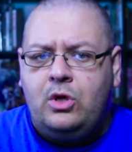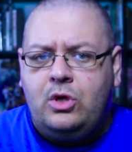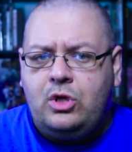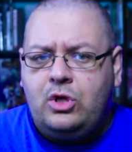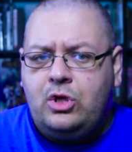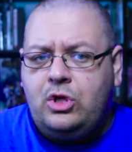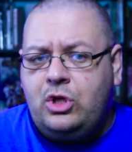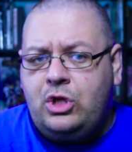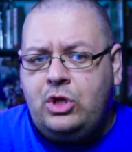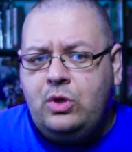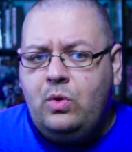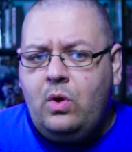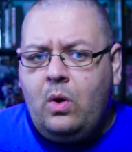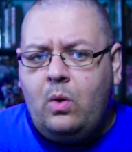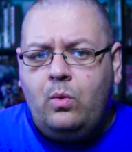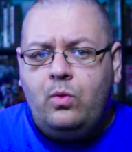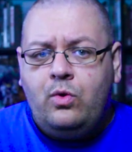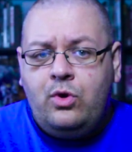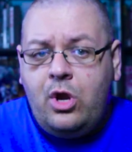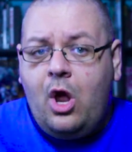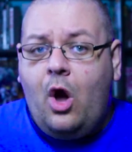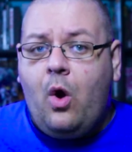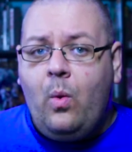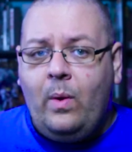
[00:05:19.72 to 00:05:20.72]
you don't
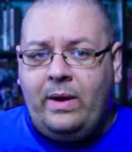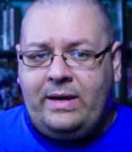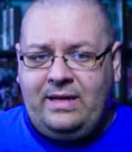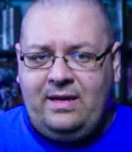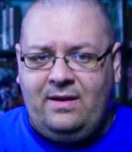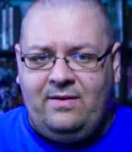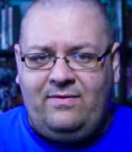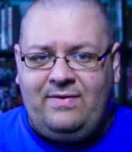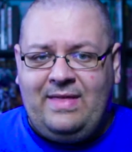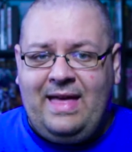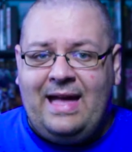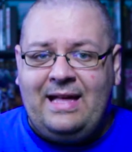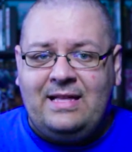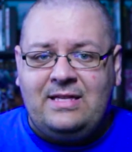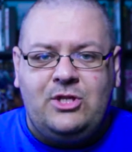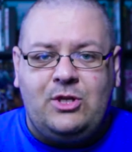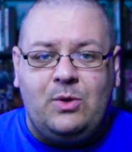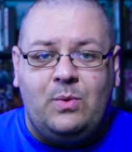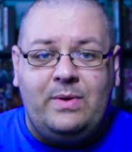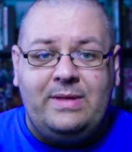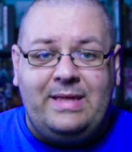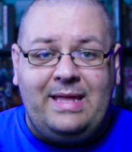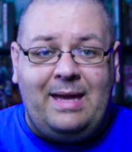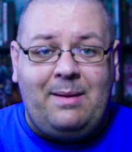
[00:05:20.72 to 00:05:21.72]
know any of that. So
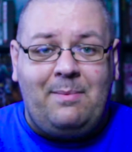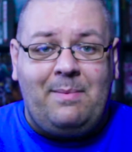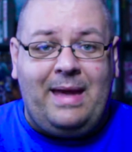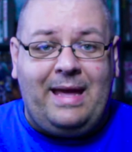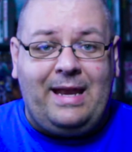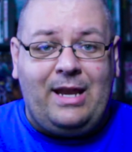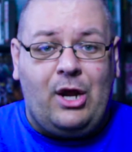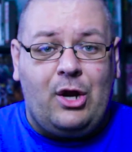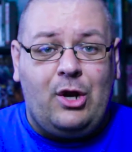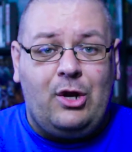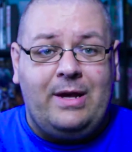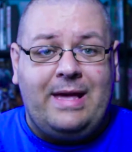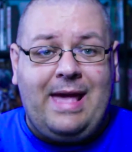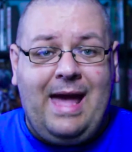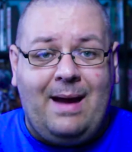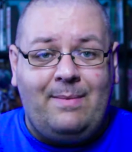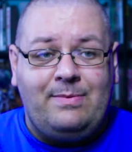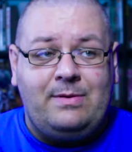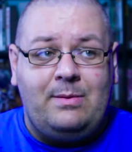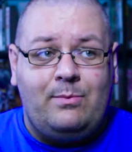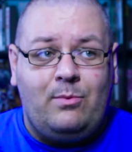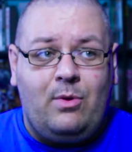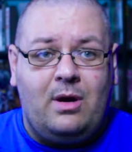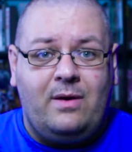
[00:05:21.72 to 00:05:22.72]
when they made her
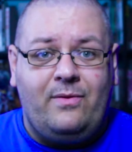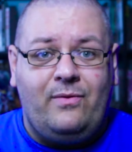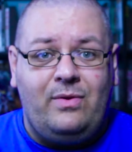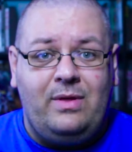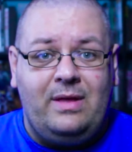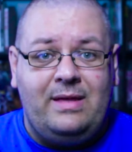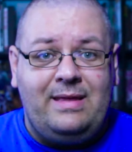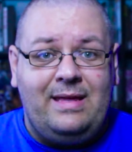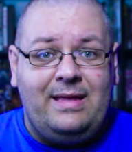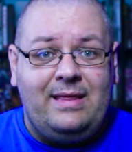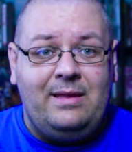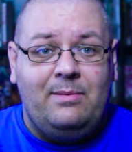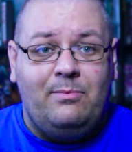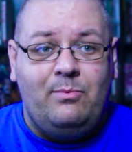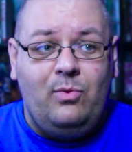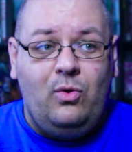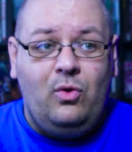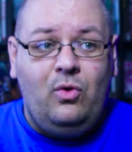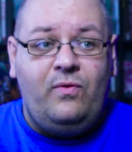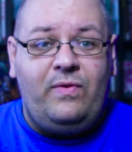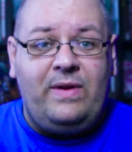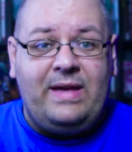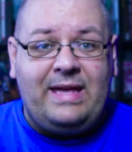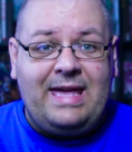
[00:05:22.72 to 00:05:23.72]
Captain Marvel and then the
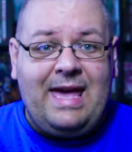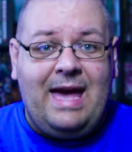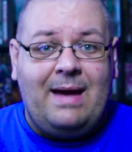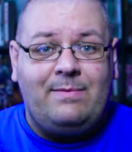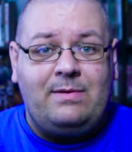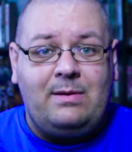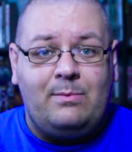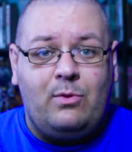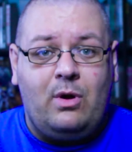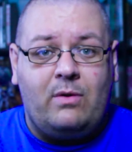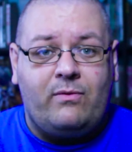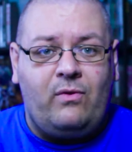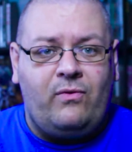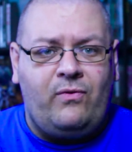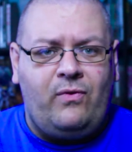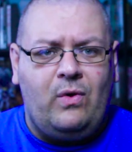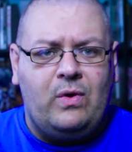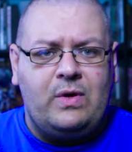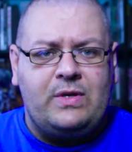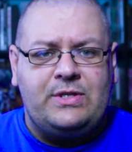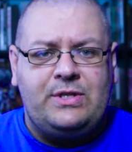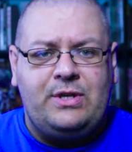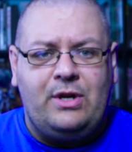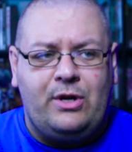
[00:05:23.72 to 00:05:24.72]
movie Captain Marvel
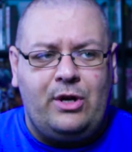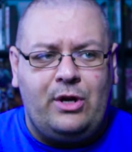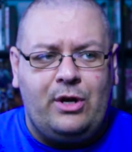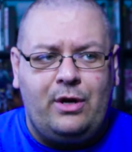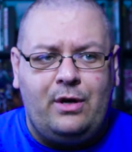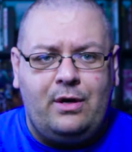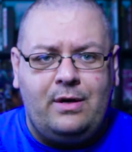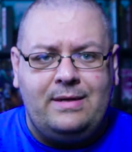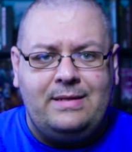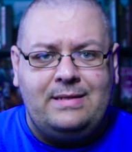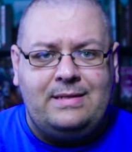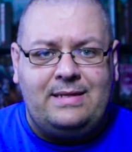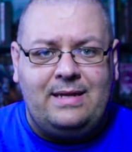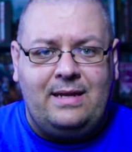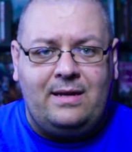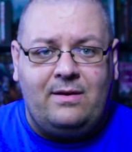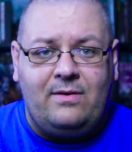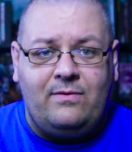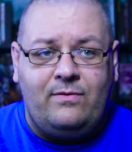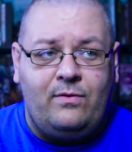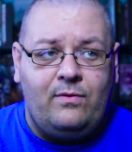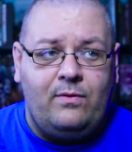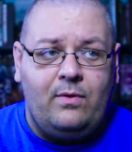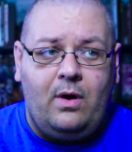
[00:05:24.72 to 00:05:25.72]
focused on her instead
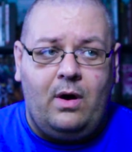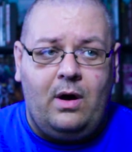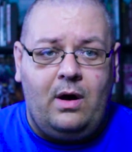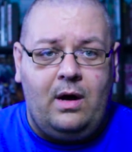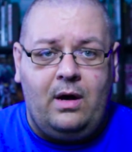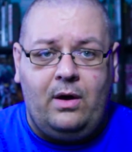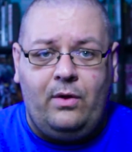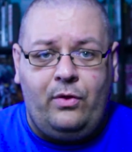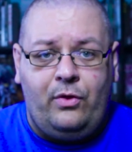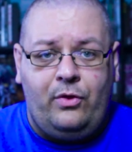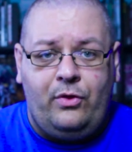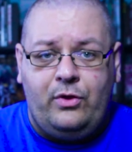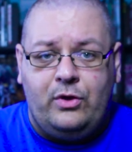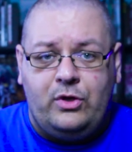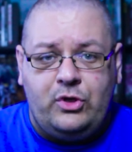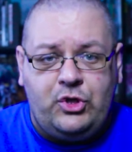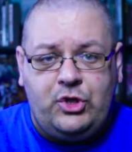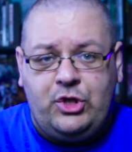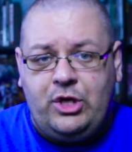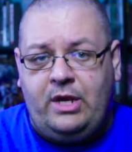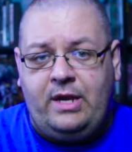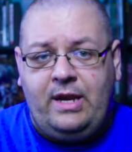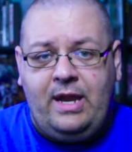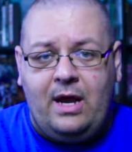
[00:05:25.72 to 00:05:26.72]
of the
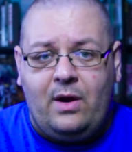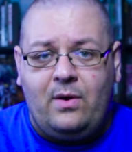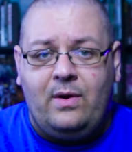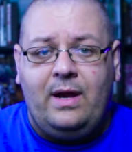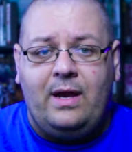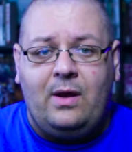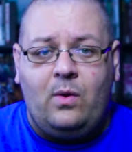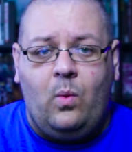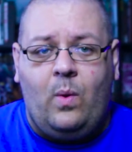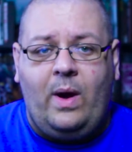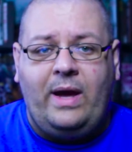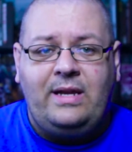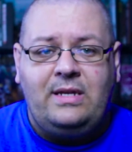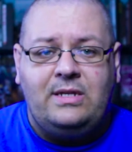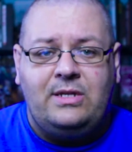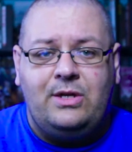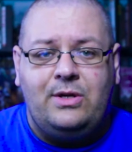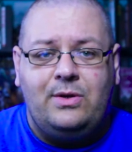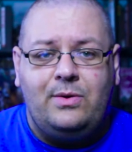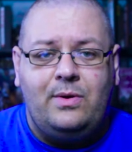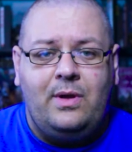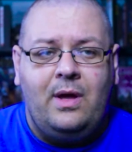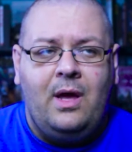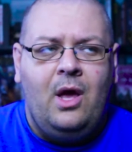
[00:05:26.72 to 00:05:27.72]
generic white
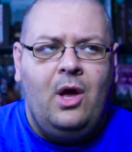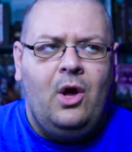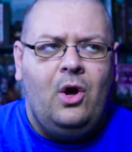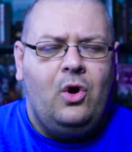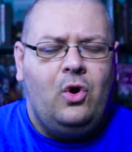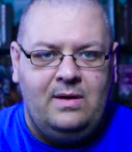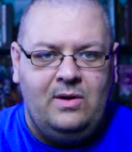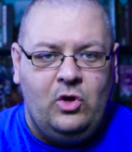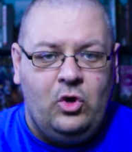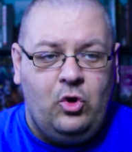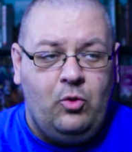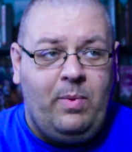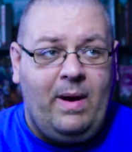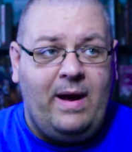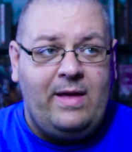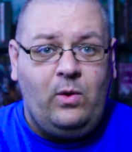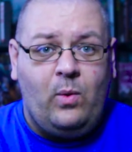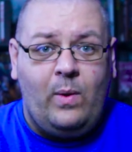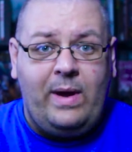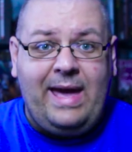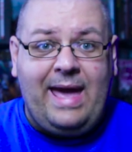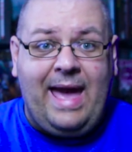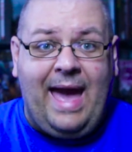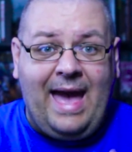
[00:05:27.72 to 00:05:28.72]
dude, who, by the
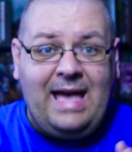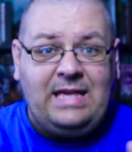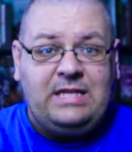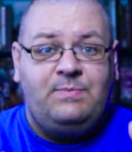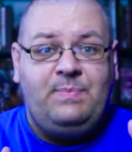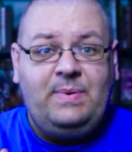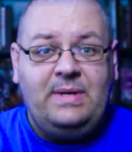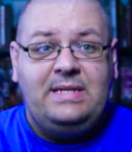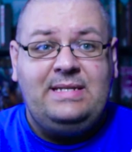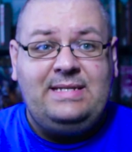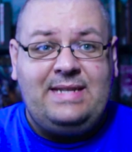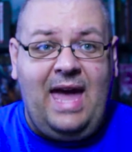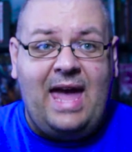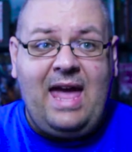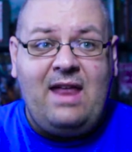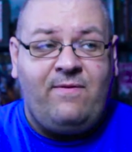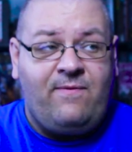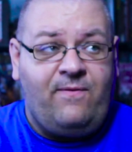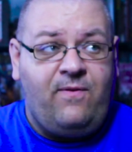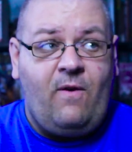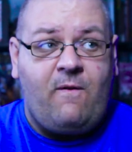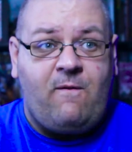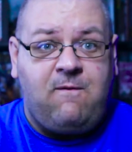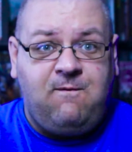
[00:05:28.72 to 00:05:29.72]
way, has been dead
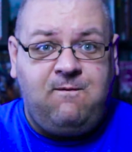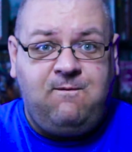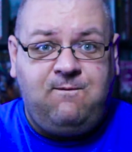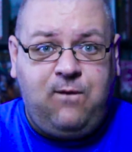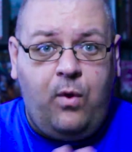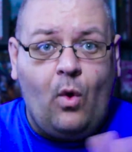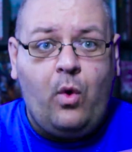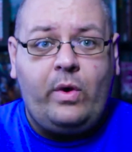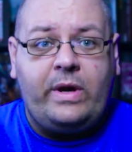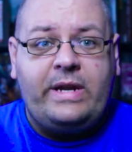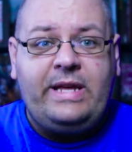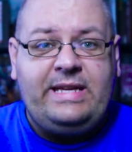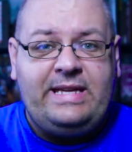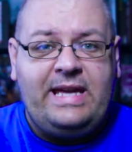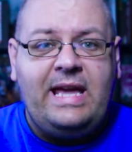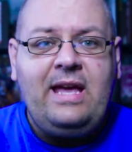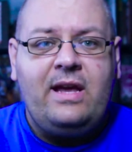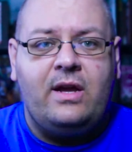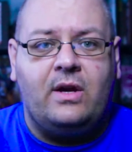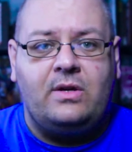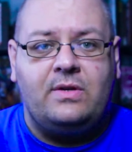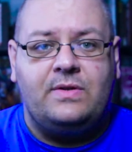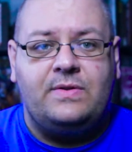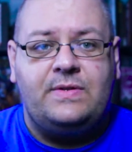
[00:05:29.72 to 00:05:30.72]
for 40
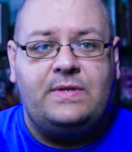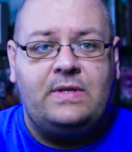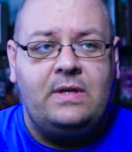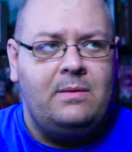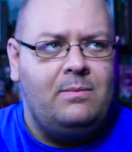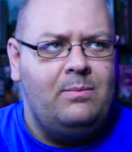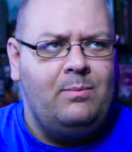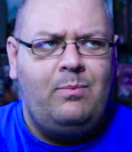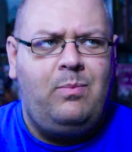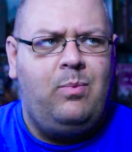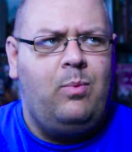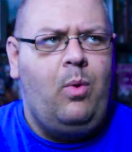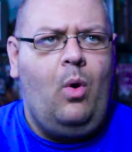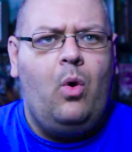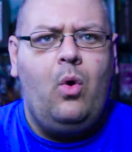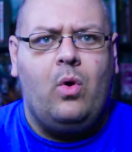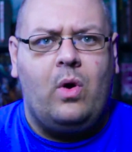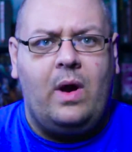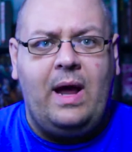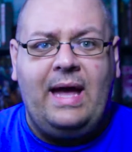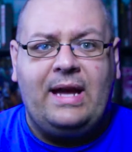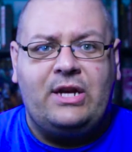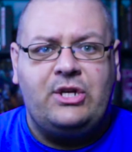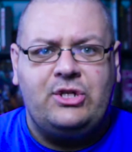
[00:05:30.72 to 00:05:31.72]
years,
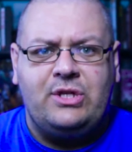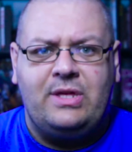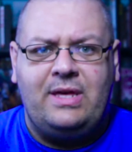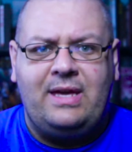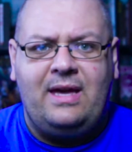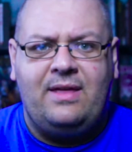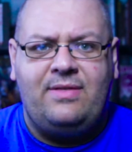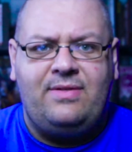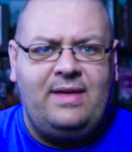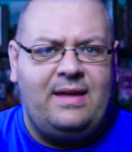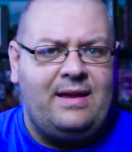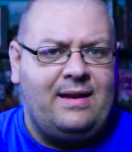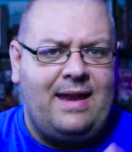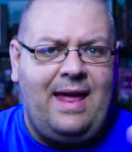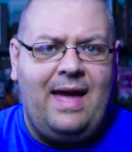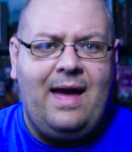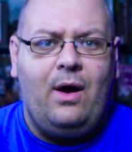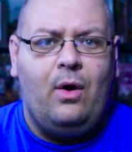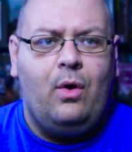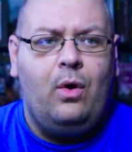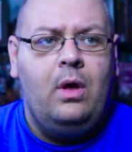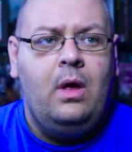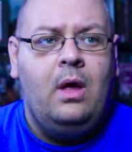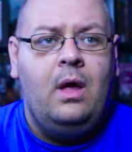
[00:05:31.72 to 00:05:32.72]
more actually, I think
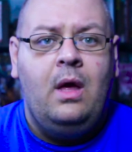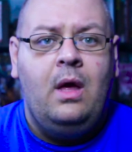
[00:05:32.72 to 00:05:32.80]
now,